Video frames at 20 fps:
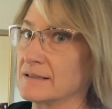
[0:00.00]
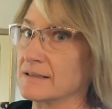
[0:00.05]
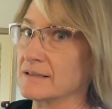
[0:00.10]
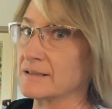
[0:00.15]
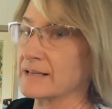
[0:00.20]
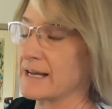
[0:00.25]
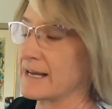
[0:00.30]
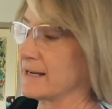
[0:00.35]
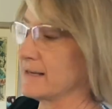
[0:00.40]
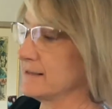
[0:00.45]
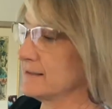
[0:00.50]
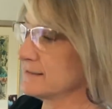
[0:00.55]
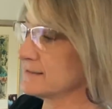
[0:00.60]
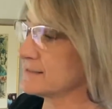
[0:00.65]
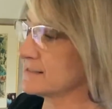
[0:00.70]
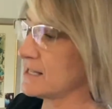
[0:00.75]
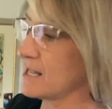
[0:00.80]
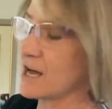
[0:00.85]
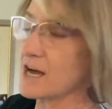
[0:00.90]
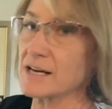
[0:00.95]
Okay, it's
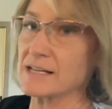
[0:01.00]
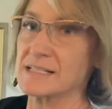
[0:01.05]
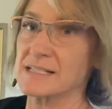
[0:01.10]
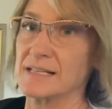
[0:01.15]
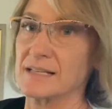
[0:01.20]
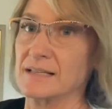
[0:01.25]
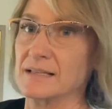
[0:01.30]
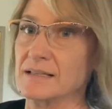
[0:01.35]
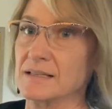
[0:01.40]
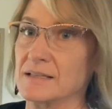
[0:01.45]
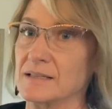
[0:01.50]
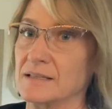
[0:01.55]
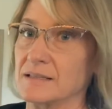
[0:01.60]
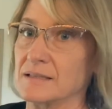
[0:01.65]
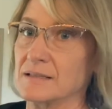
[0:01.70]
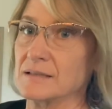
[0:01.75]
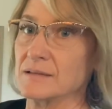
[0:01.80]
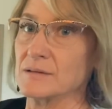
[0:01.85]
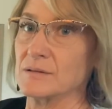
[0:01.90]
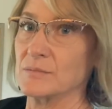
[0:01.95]
locked.
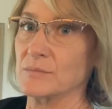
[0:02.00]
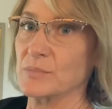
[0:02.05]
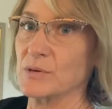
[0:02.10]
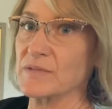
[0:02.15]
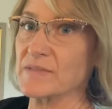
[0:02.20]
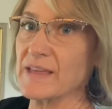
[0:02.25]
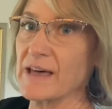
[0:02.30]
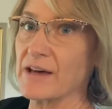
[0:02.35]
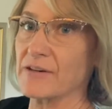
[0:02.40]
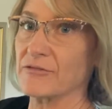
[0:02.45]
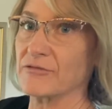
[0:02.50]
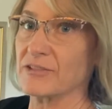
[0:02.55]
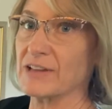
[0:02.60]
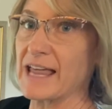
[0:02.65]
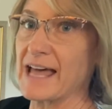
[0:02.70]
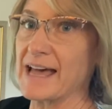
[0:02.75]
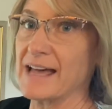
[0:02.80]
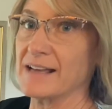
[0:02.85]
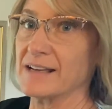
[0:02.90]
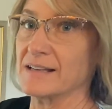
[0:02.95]
Put that
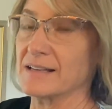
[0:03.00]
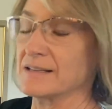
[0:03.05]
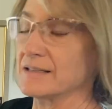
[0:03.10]
flat.